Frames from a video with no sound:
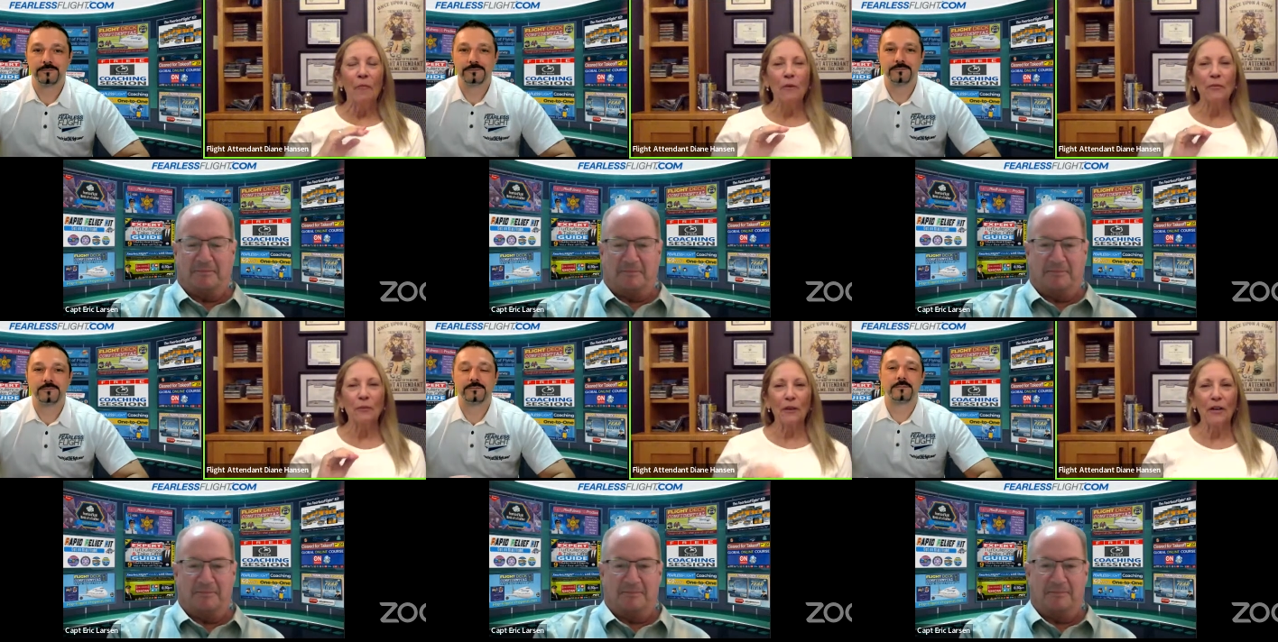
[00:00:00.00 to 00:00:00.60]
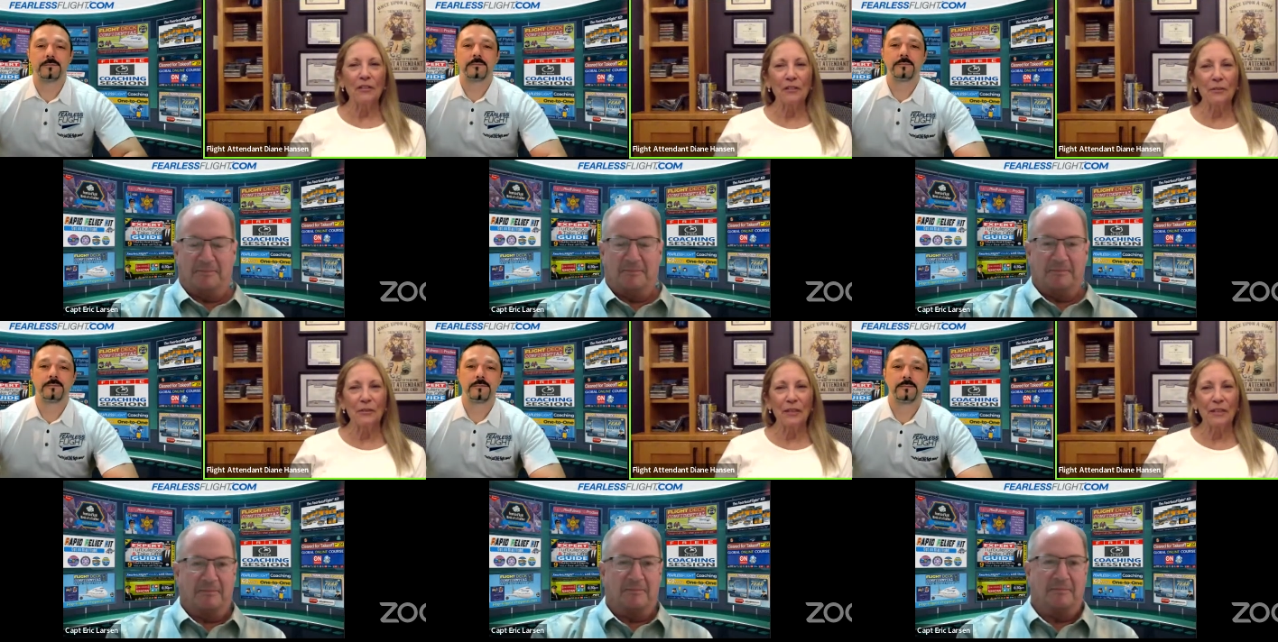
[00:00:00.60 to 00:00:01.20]
Speaker 1: with regard
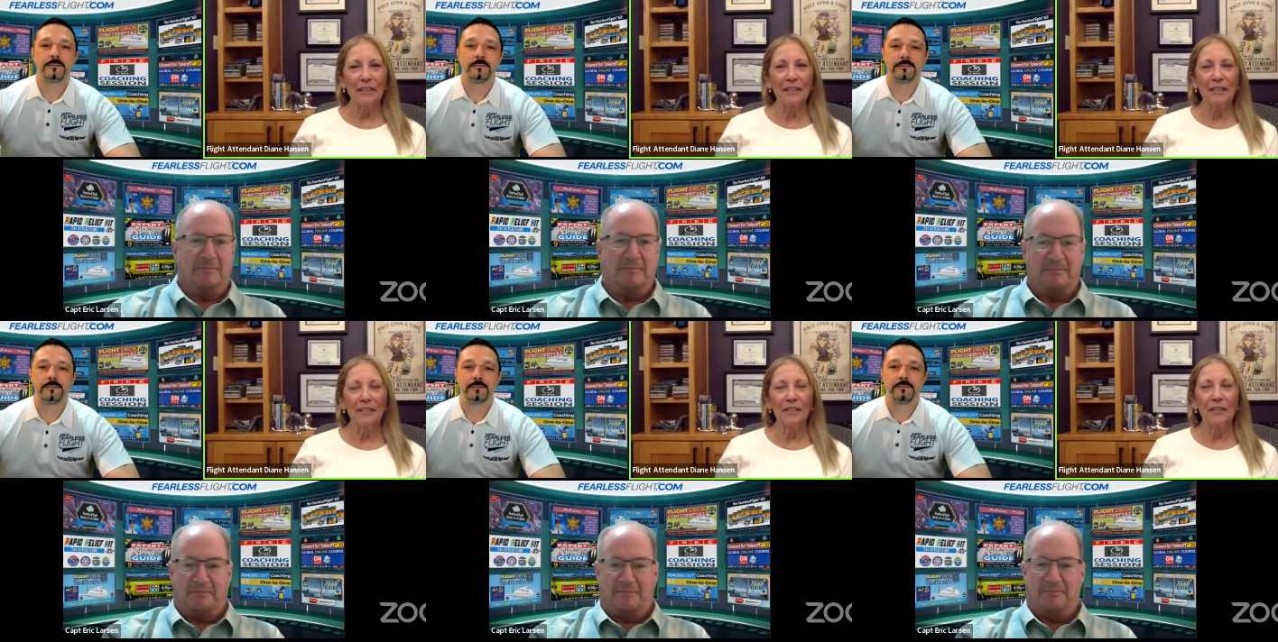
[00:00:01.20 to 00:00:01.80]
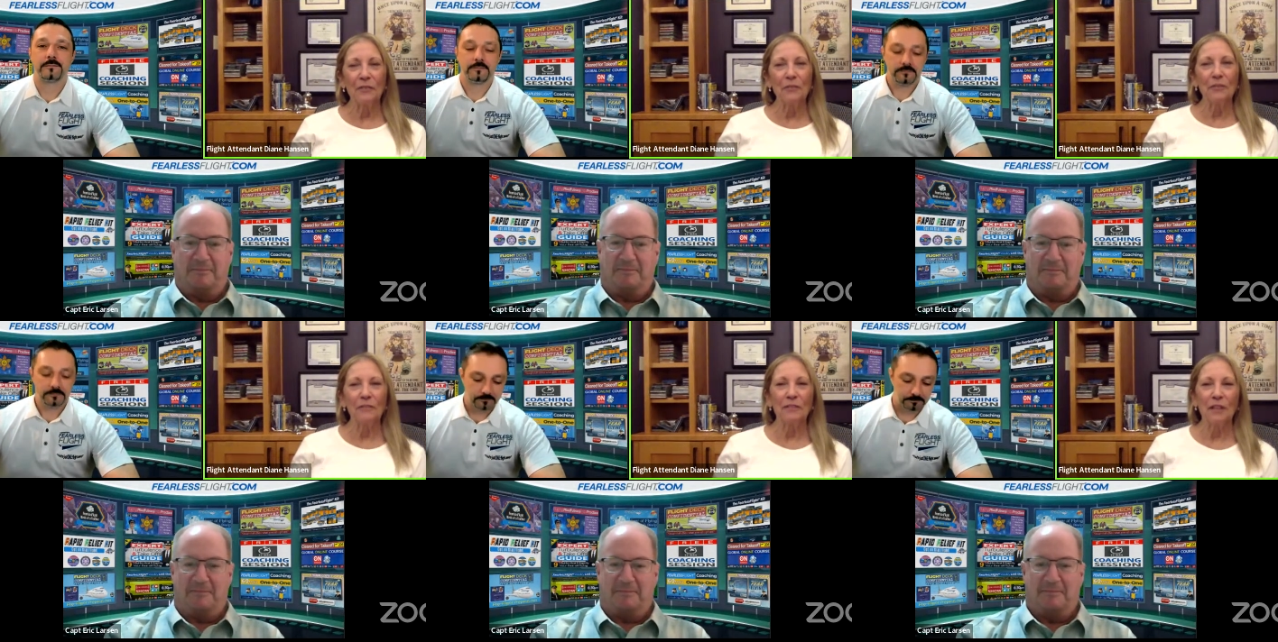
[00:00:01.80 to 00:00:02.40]
to the, the the use
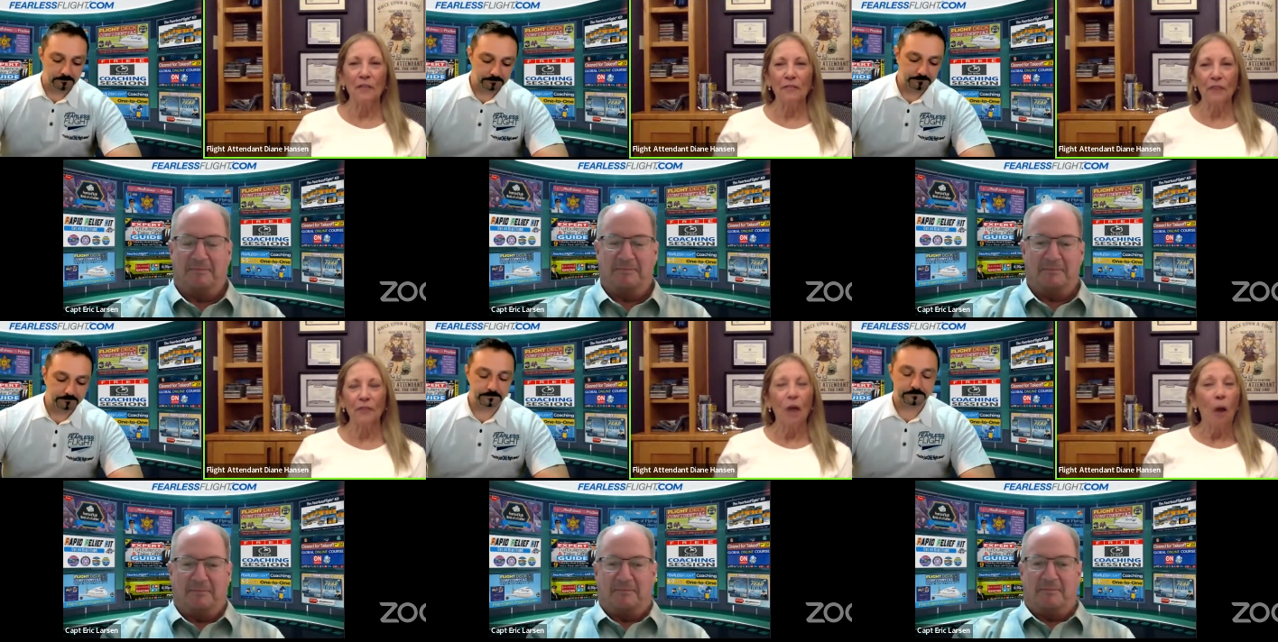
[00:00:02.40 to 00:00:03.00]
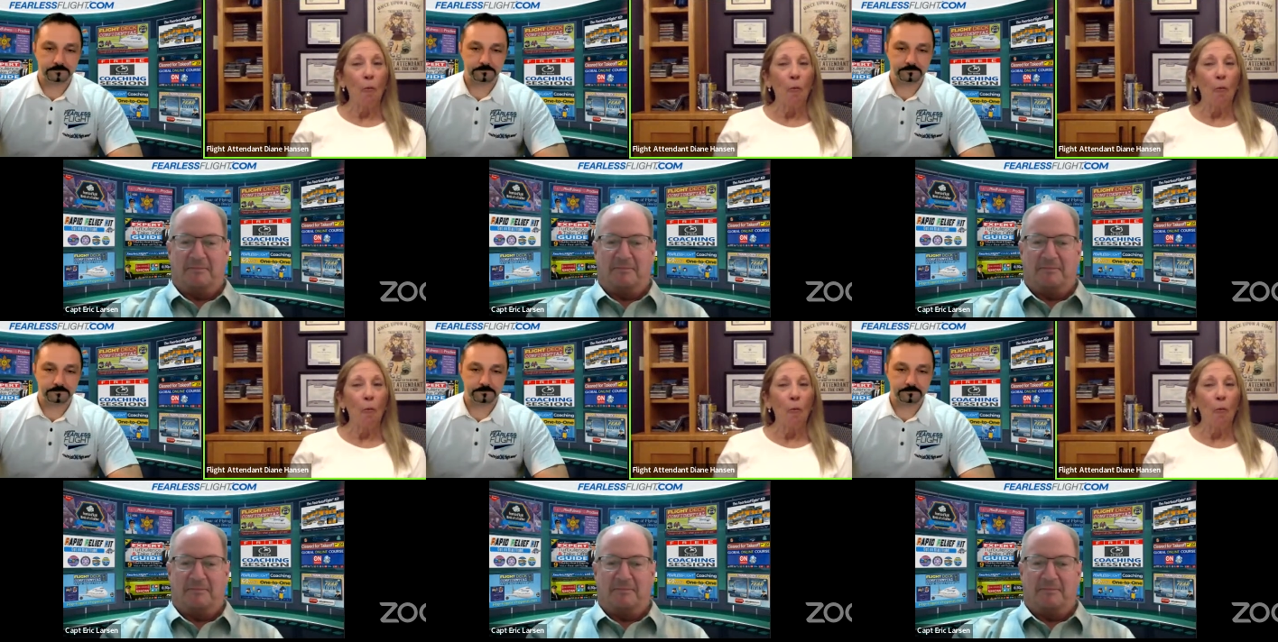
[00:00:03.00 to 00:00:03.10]
of the cell phone,